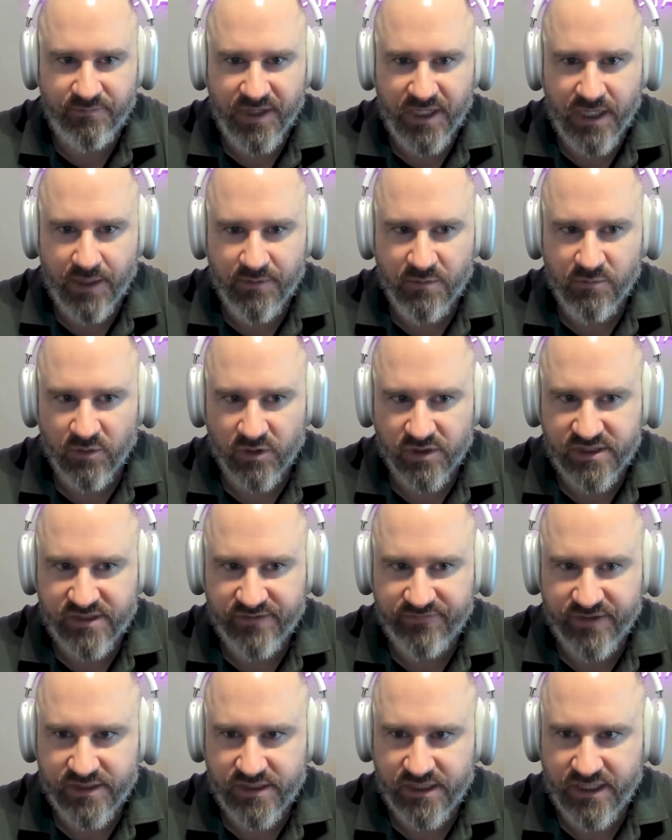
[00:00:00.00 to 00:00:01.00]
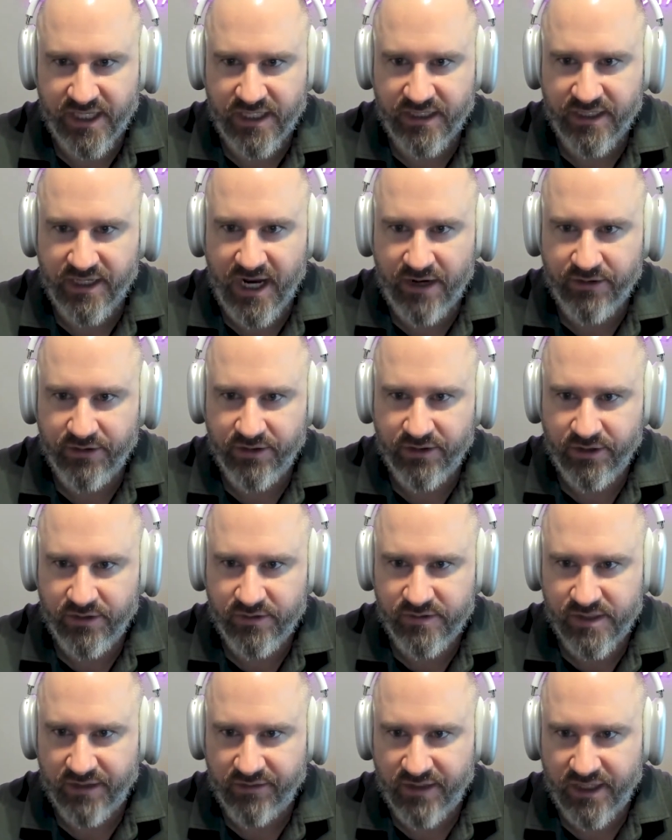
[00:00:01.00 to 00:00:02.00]
becoming more sophisticated in how you're
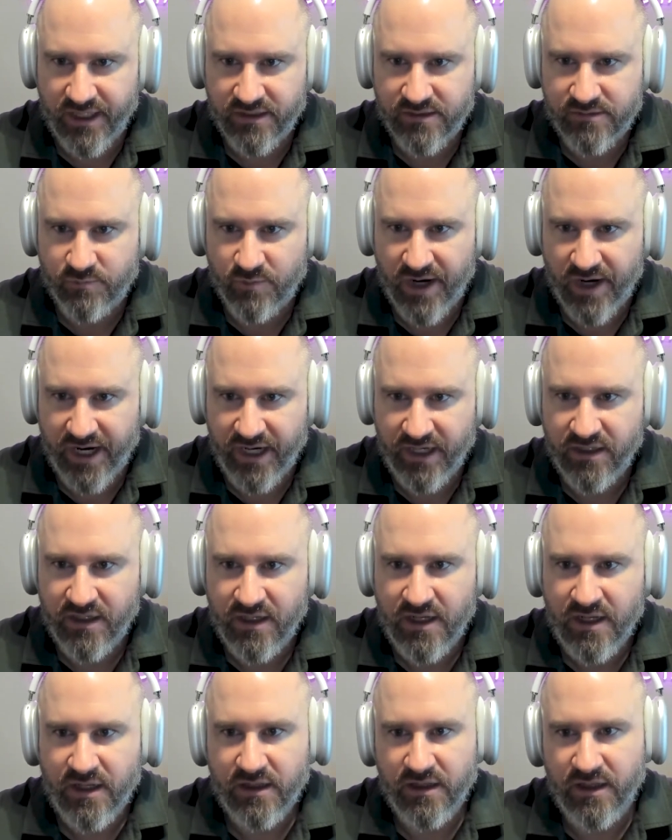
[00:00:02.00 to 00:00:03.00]
using things, right?